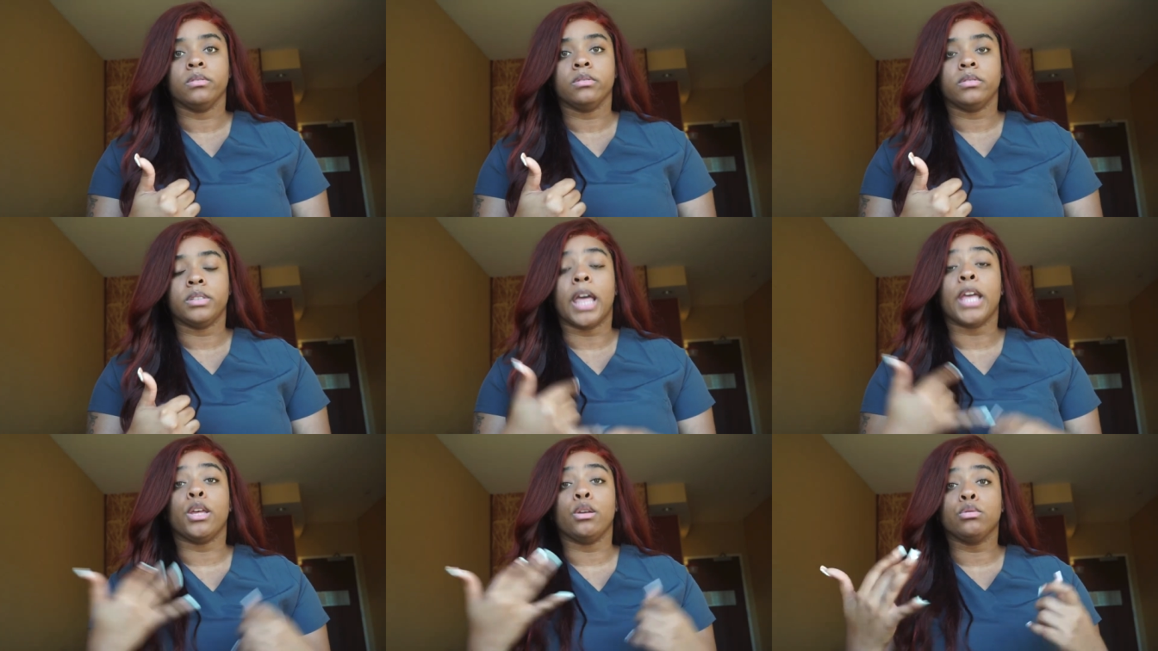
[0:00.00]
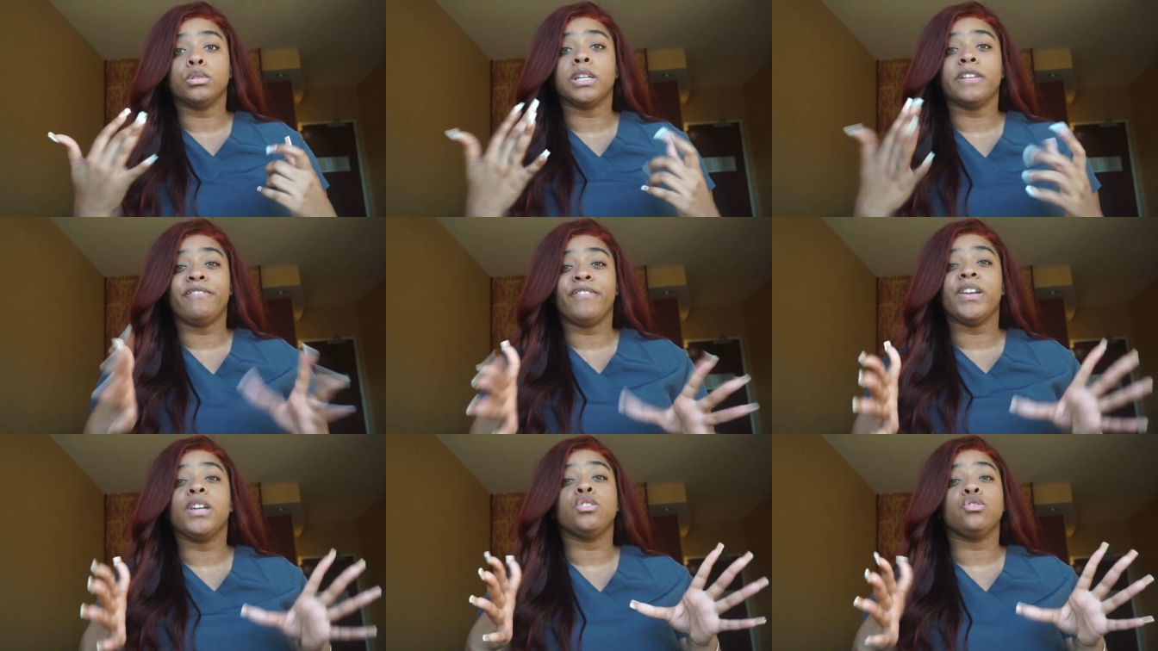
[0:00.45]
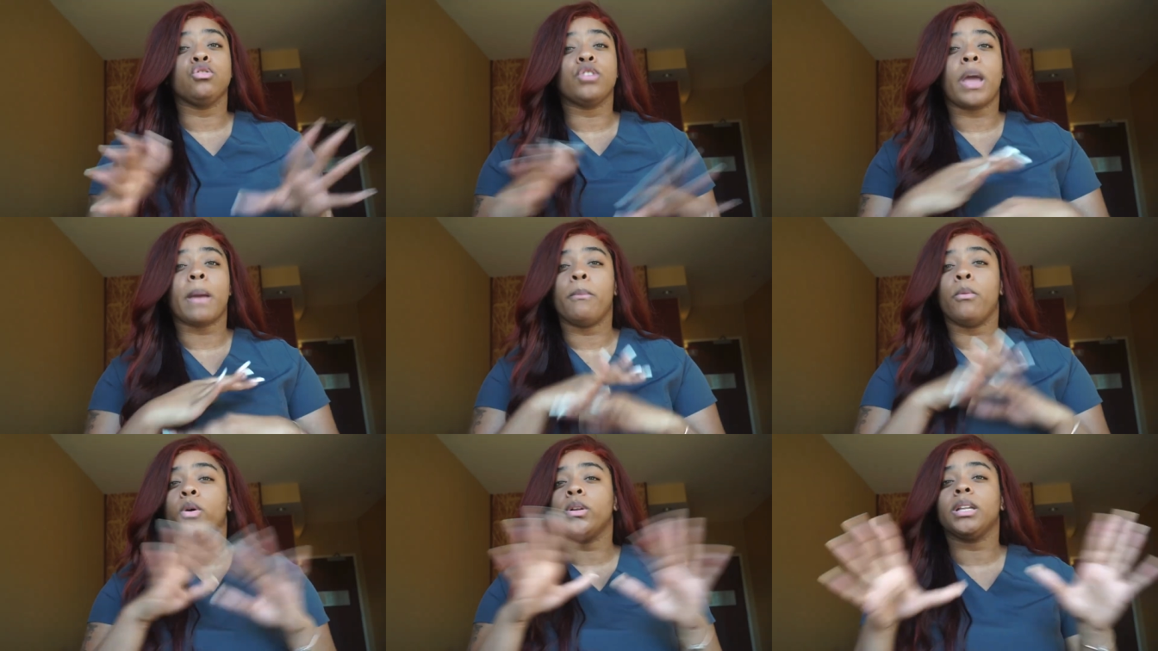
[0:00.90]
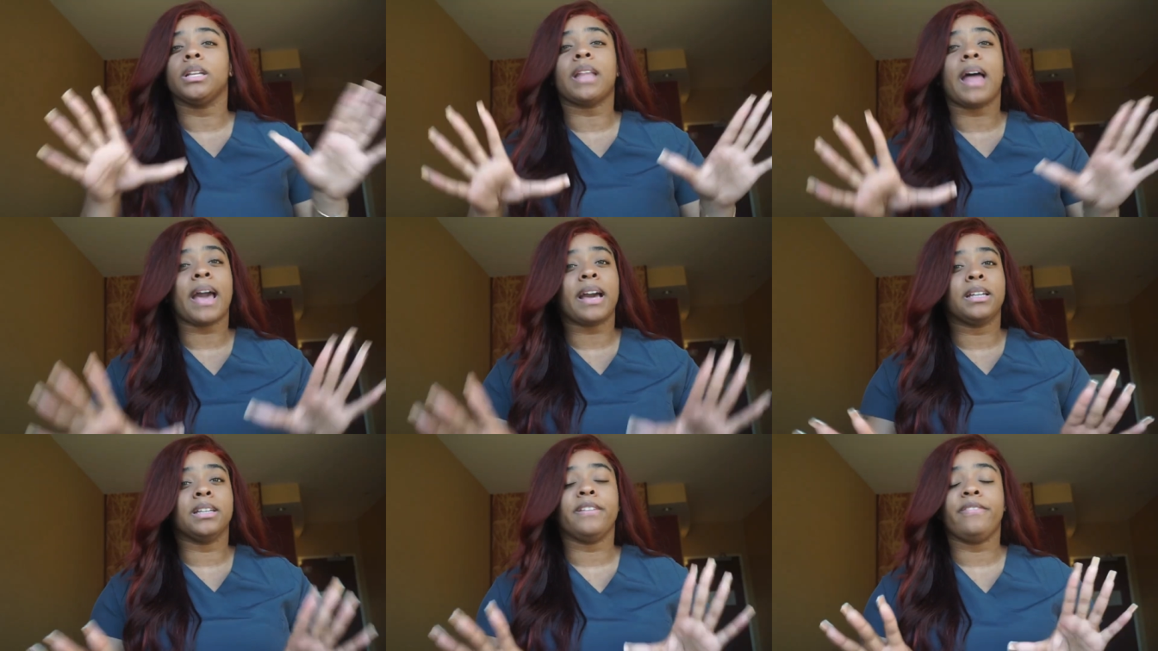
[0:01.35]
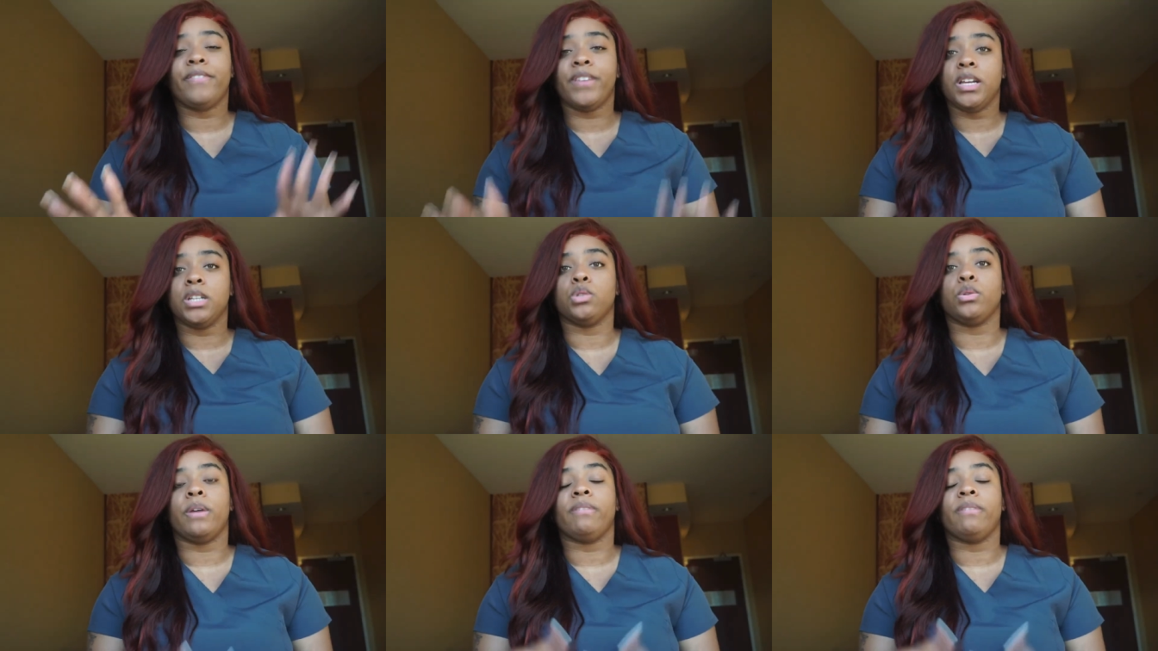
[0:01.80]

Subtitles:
They usually feed you. They more than likely feed you.